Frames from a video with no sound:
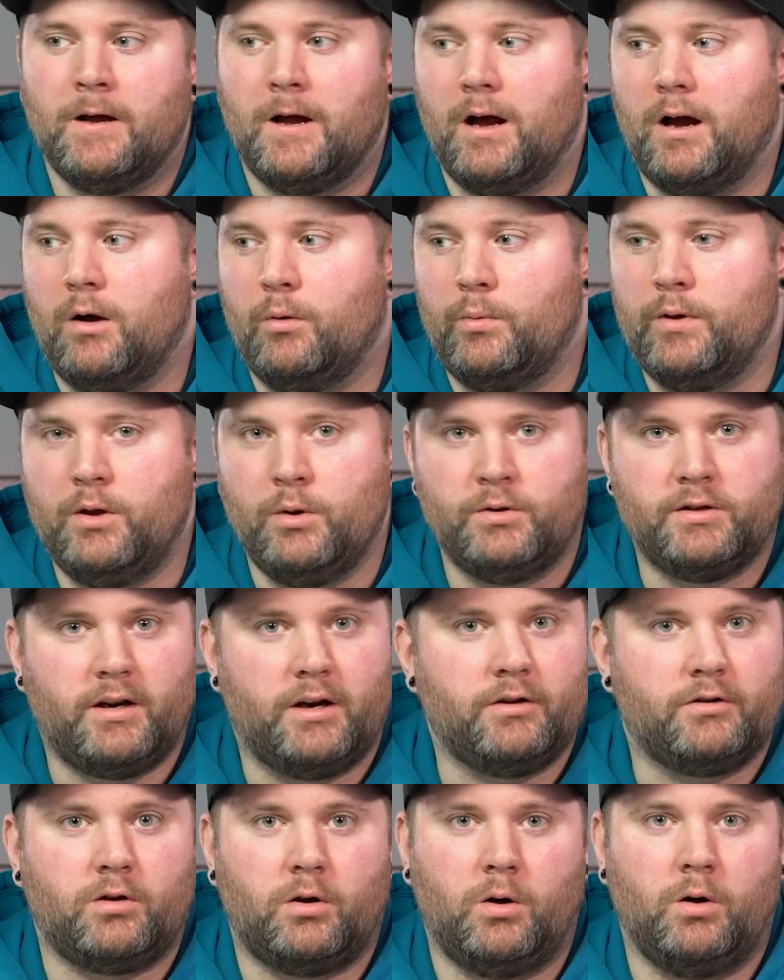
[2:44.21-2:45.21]
Uh, we use it
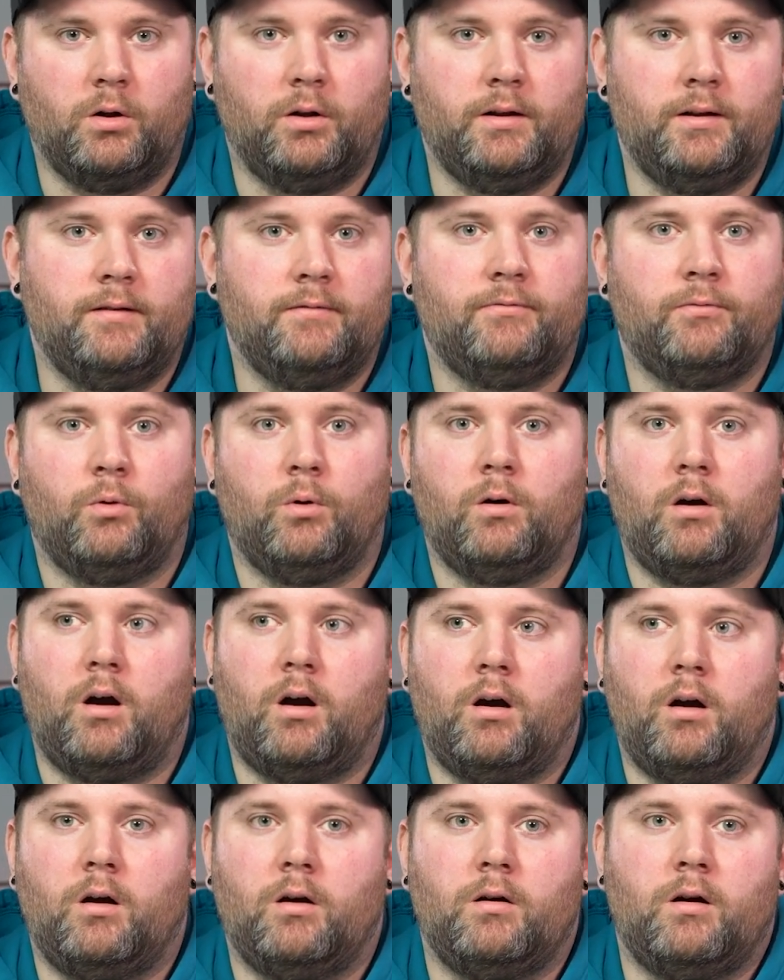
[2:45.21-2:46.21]
internally for
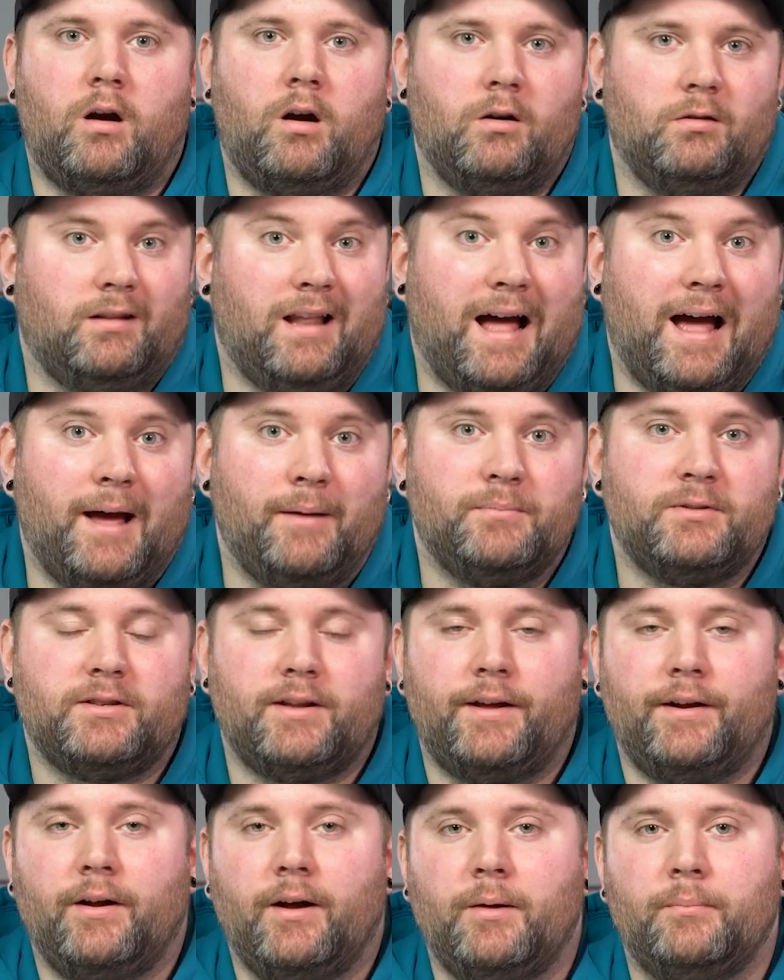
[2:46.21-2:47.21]
Our, our lab
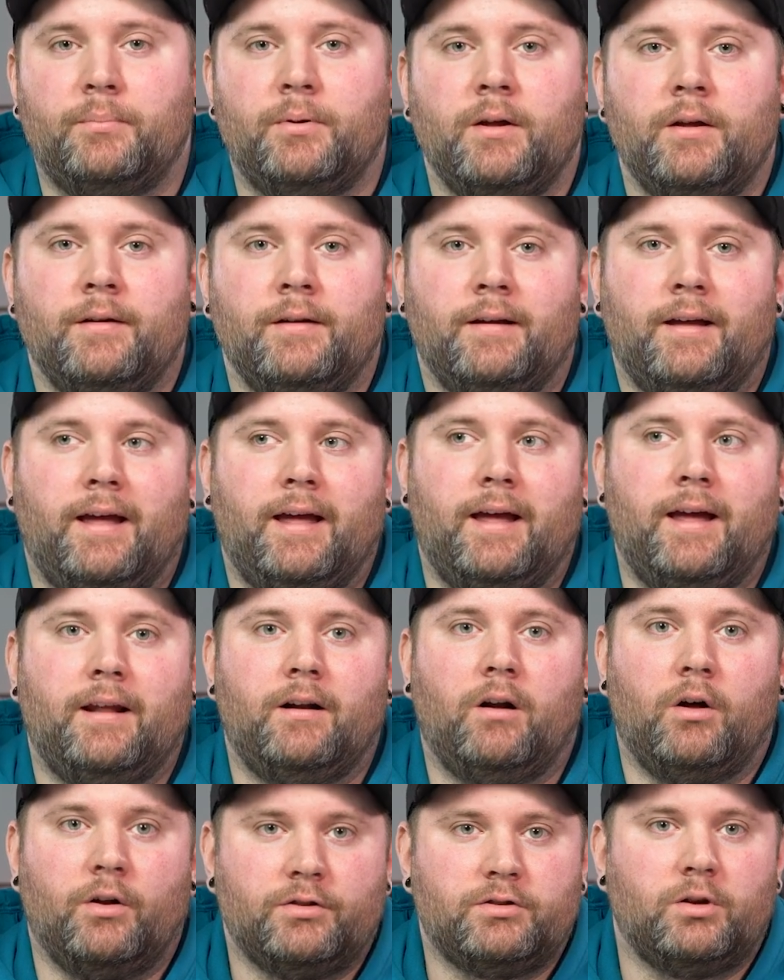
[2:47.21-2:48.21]
setup,
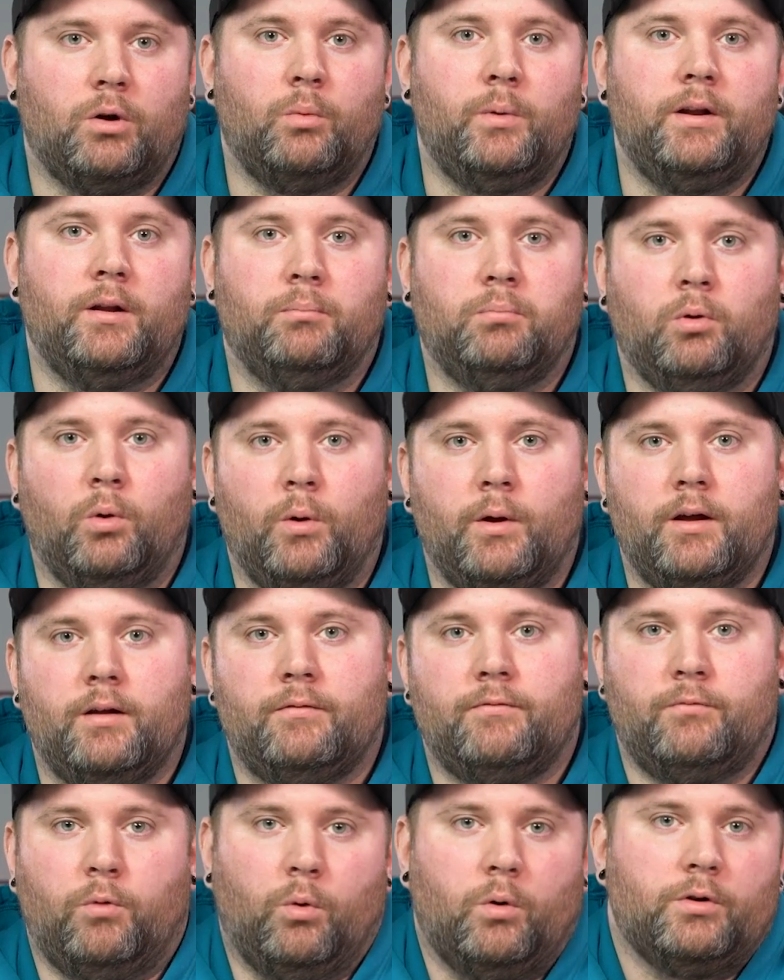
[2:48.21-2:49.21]
and also we deploy
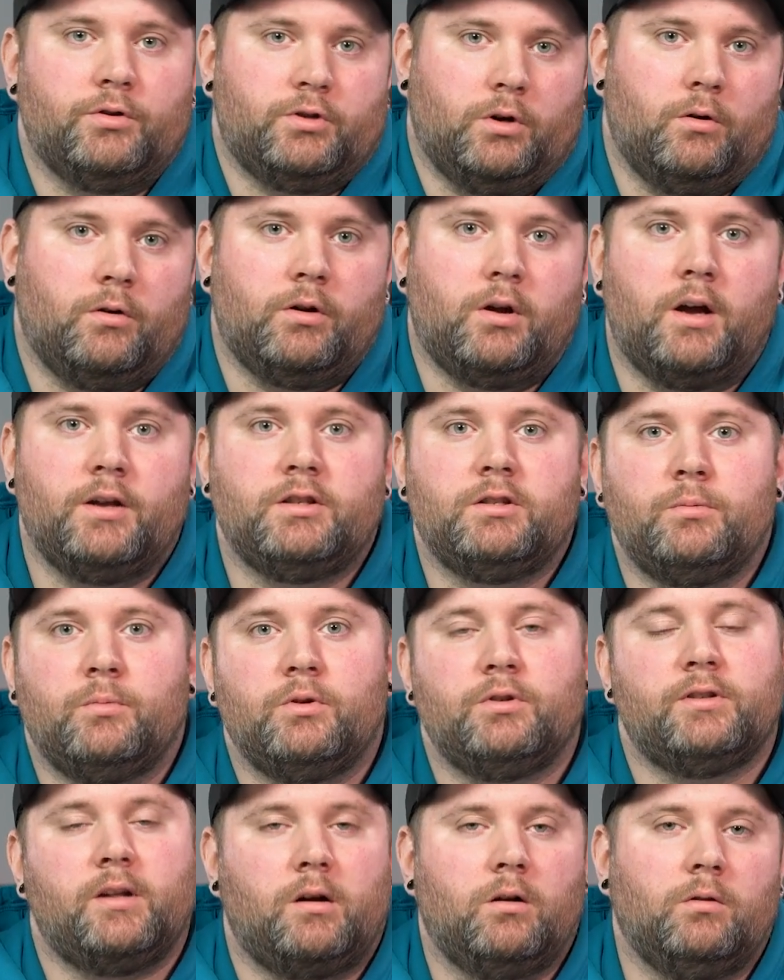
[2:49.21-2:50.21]
it for certain
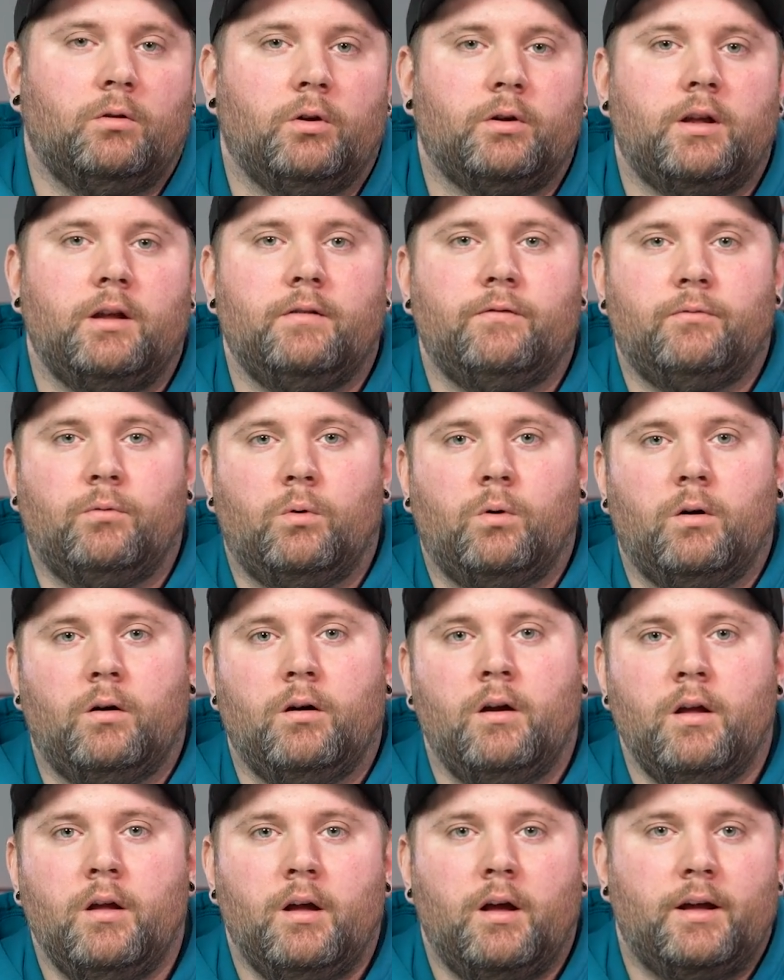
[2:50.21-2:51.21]
customers that are looking
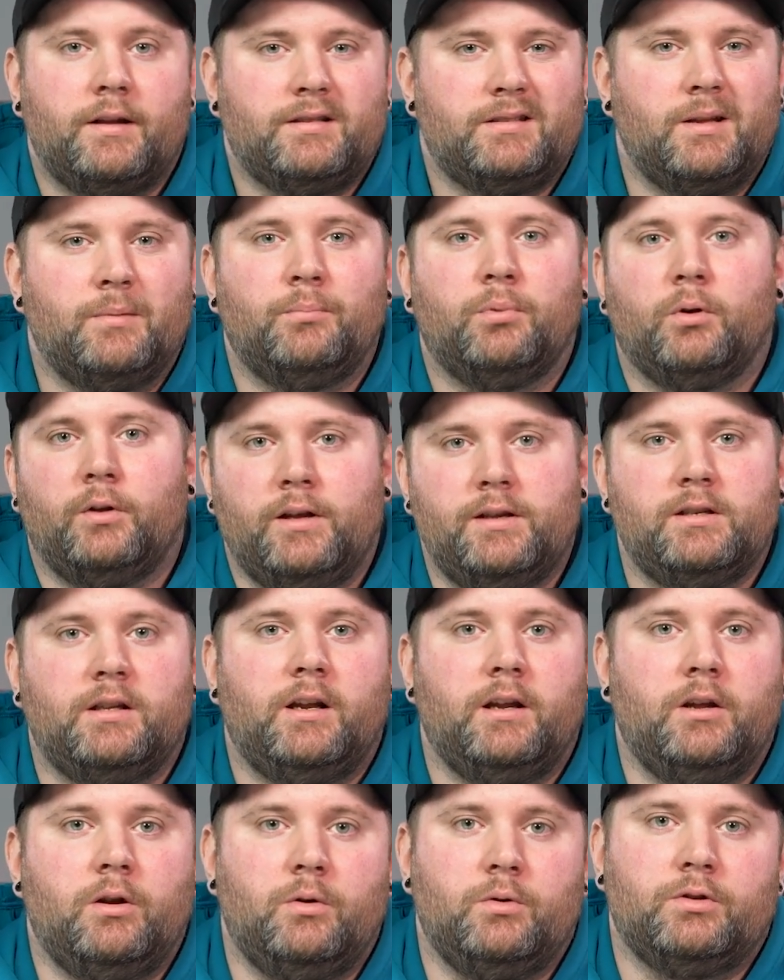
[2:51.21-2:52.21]
for a simple, easy
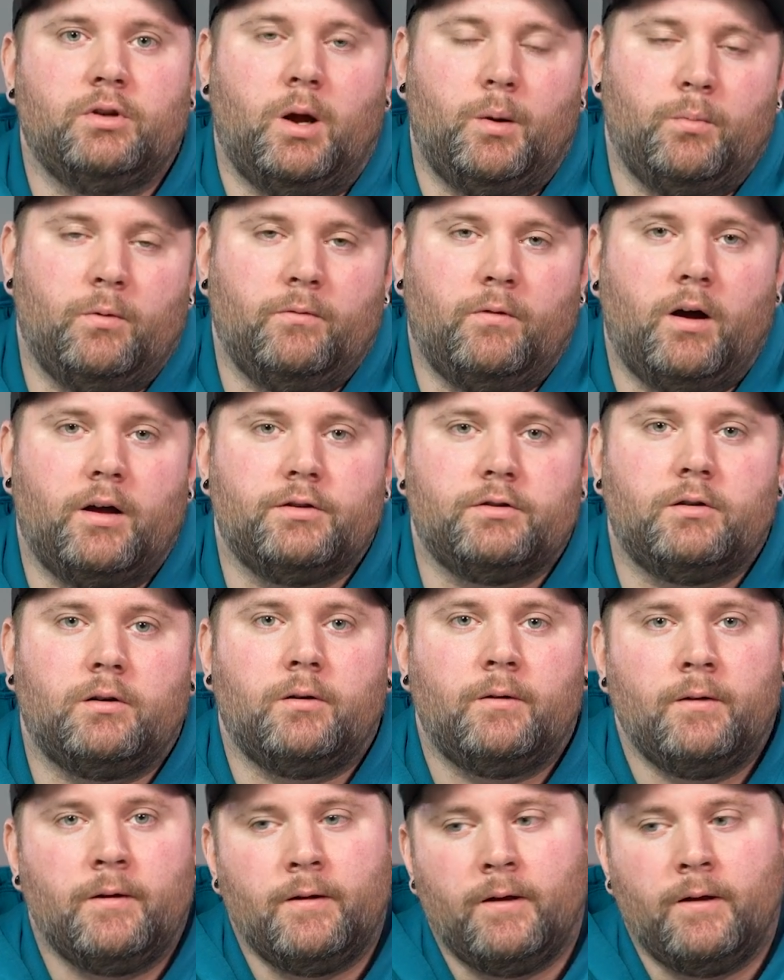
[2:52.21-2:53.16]
to use hypervisor.